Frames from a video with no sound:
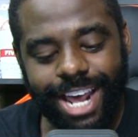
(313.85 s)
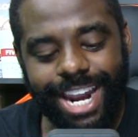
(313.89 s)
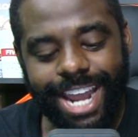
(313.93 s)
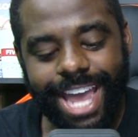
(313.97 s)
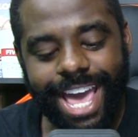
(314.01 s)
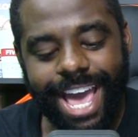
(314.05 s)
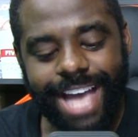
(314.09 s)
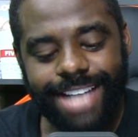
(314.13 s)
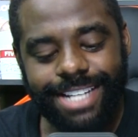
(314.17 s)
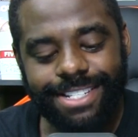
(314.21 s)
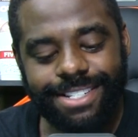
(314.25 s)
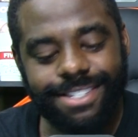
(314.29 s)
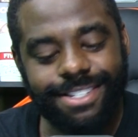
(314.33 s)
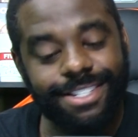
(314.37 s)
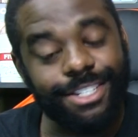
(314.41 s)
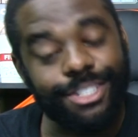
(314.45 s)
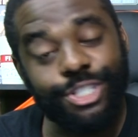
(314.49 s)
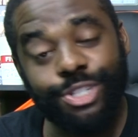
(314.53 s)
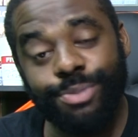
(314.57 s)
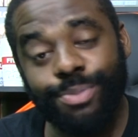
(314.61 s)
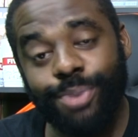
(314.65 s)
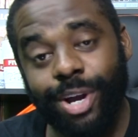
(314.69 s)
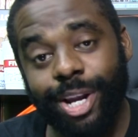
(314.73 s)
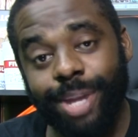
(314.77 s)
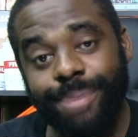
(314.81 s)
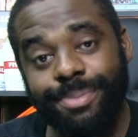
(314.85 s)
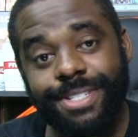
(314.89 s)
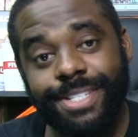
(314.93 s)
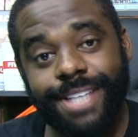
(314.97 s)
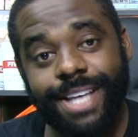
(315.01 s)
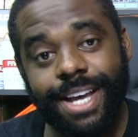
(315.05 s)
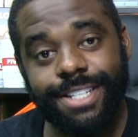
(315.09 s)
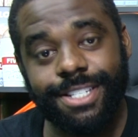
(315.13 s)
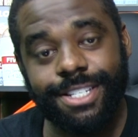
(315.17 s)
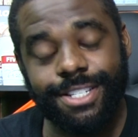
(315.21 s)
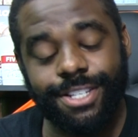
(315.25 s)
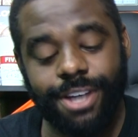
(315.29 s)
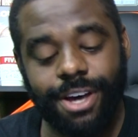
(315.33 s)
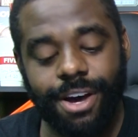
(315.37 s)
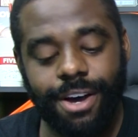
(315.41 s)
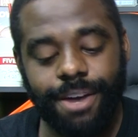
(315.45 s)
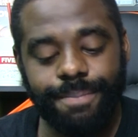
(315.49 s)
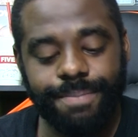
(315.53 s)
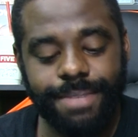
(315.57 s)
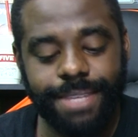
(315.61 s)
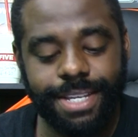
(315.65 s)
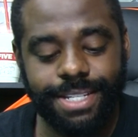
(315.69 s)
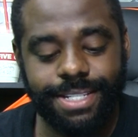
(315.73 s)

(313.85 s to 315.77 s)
I'd ask since you brought up sex is all.